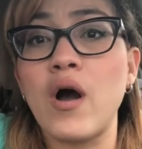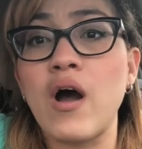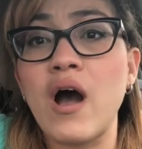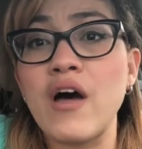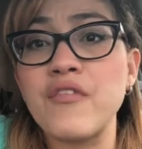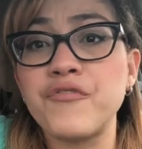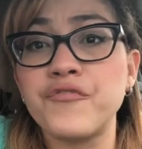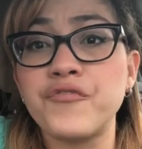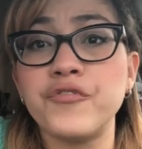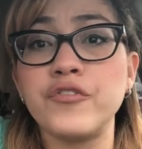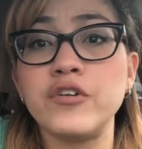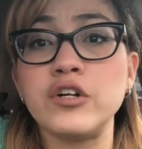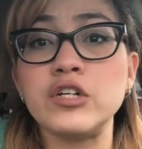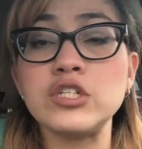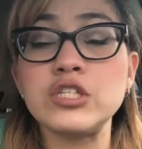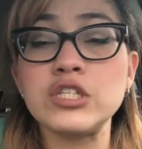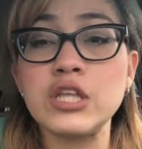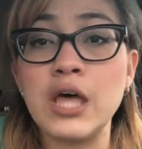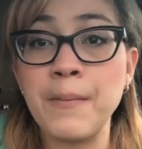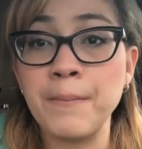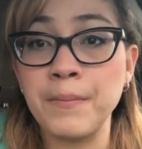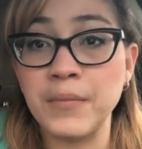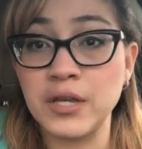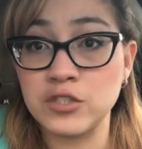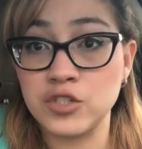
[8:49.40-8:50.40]
at first
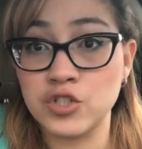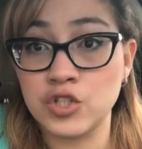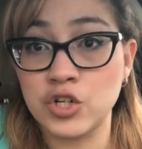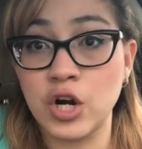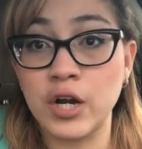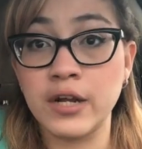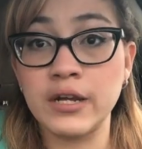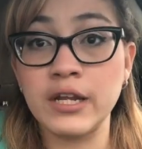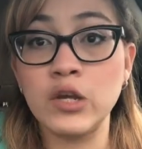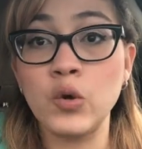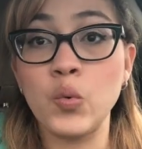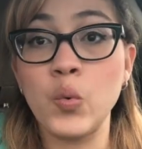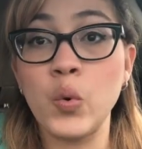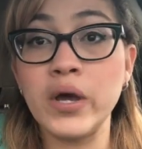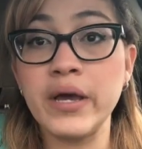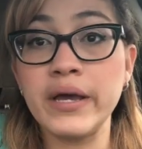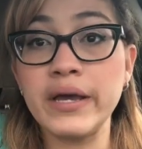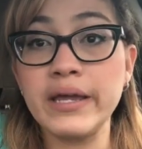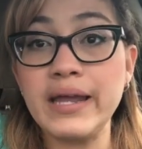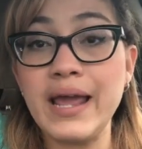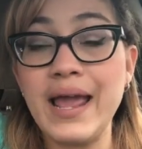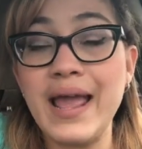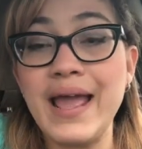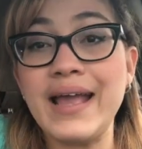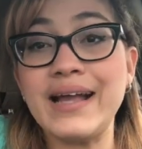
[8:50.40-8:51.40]
a Medtronic
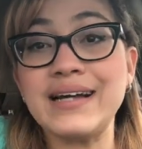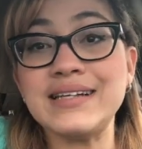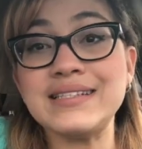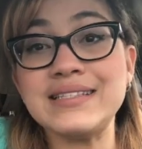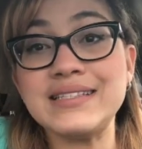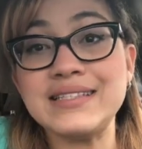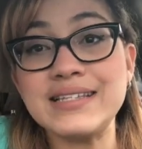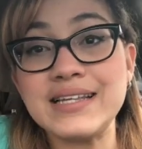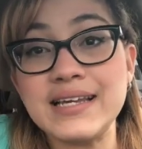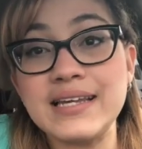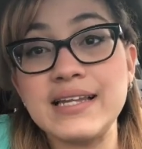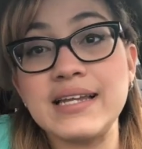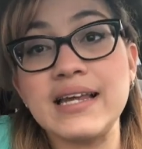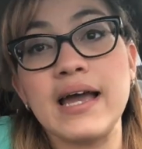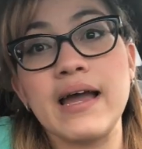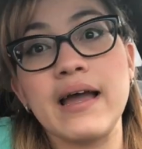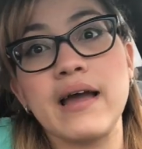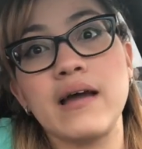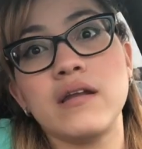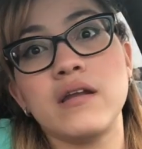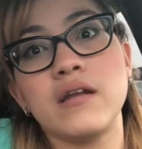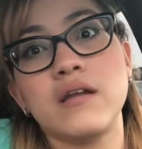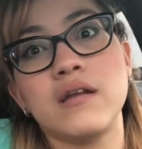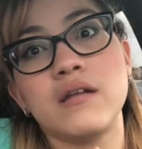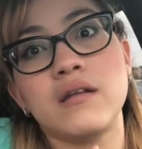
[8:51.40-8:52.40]
one and then
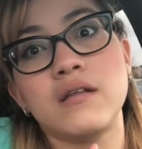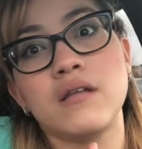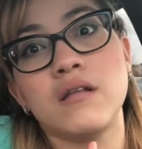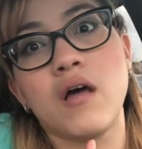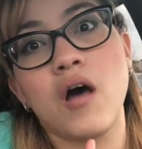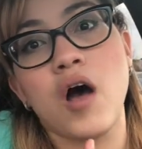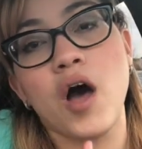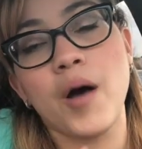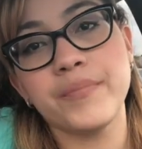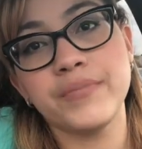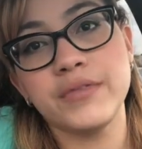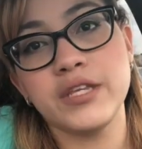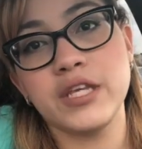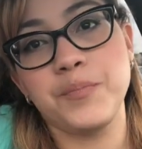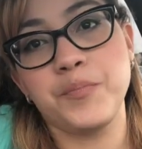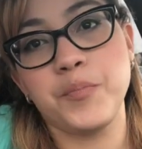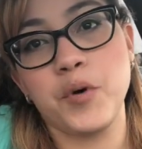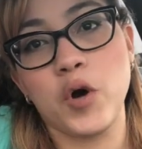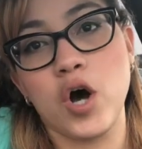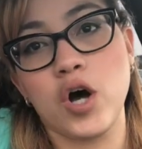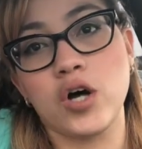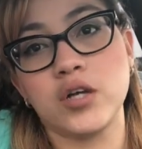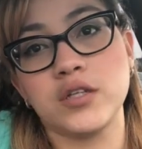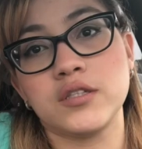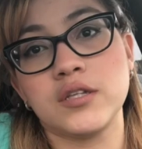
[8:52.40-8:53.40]
an
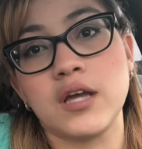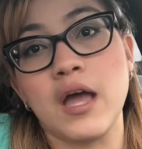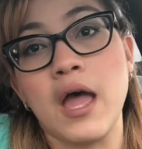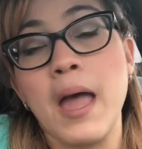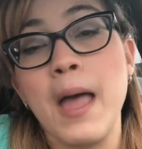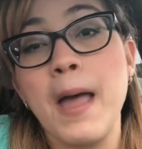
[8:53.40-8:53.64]
Omnipod,